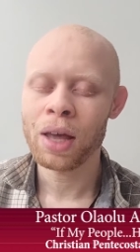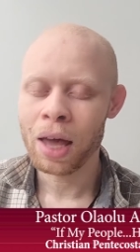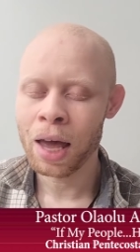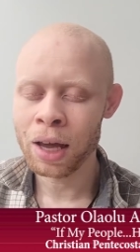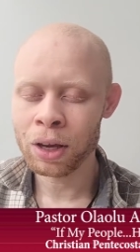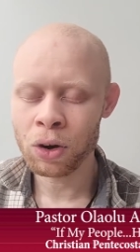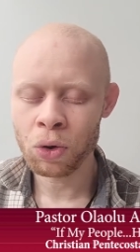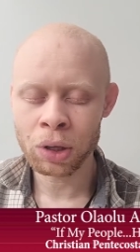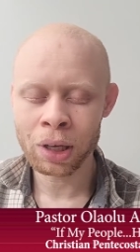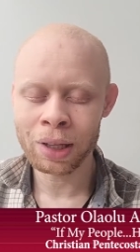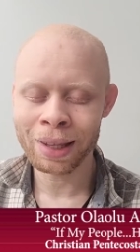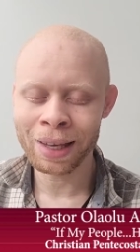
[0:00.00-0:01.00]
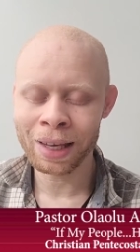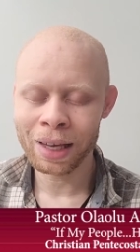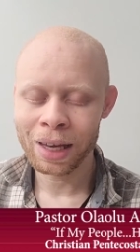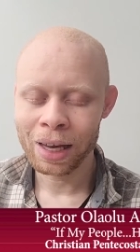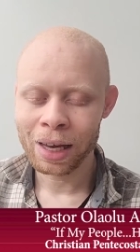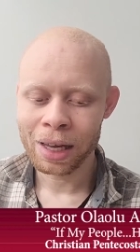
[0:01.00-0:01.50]
And, you know, the
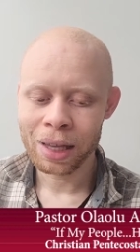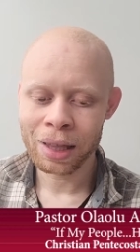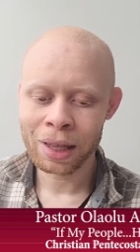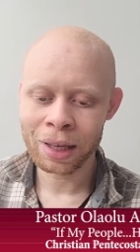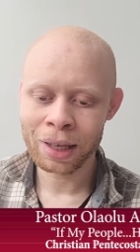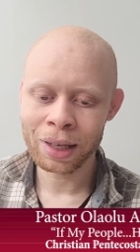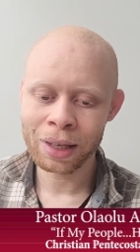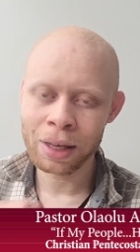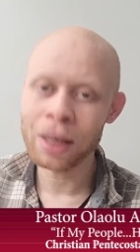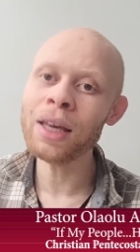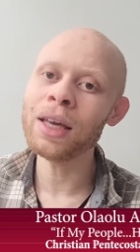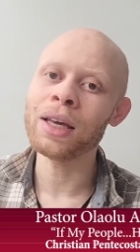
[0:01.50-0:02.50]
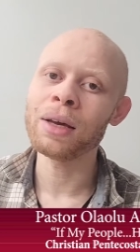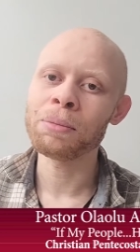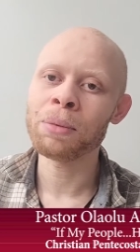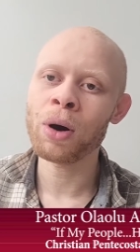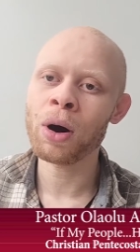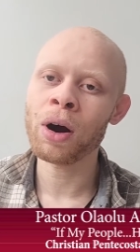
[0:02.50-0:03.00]
key
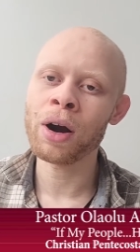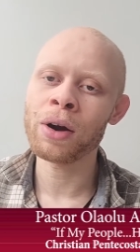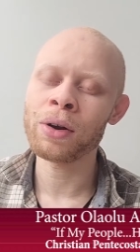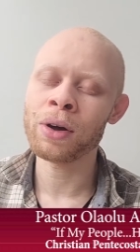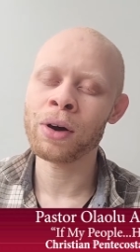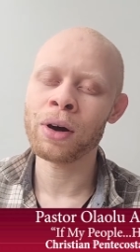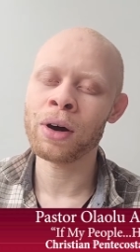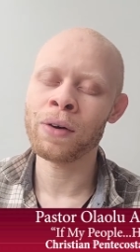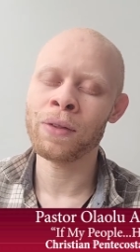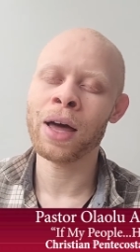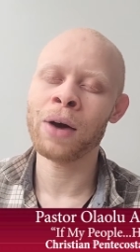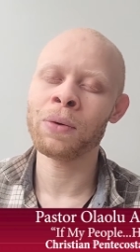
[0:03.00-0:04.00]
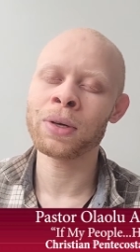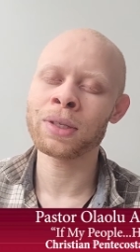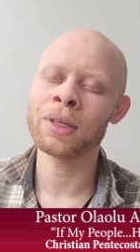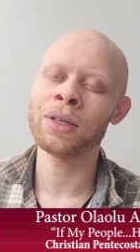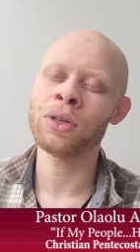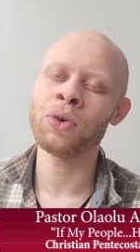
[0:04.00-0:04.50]
part of that was,
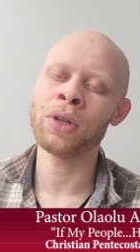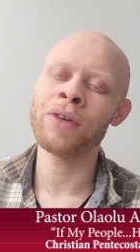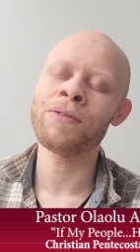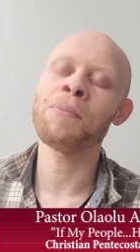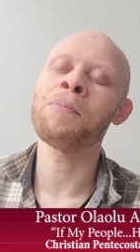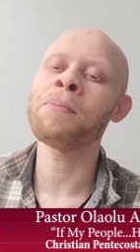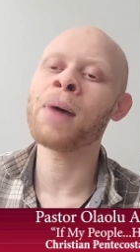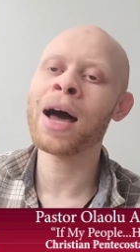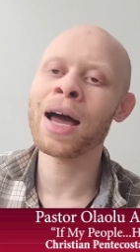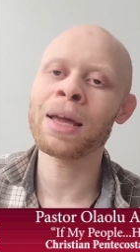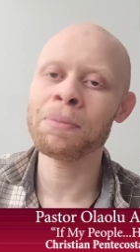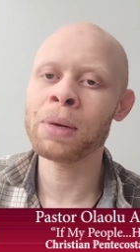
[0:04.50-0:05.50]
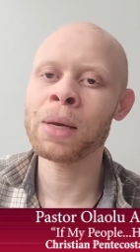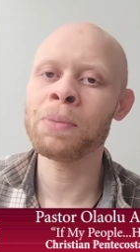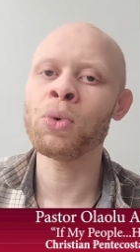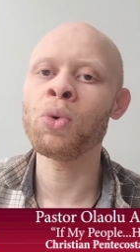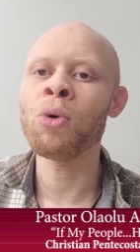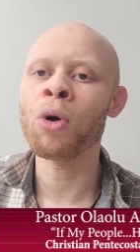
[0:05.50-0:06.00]
you know, if my
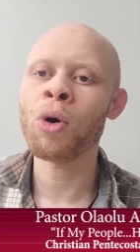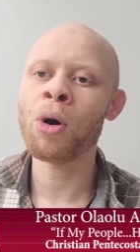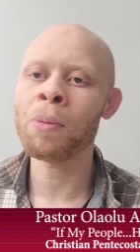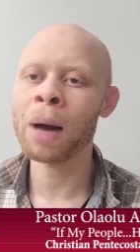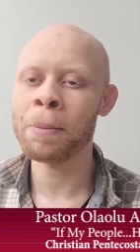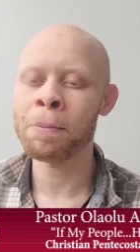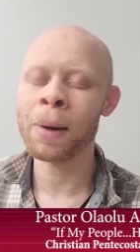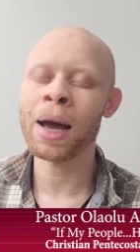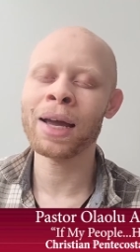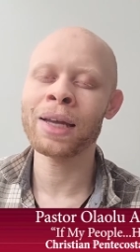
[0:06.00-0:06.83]
people who are called by my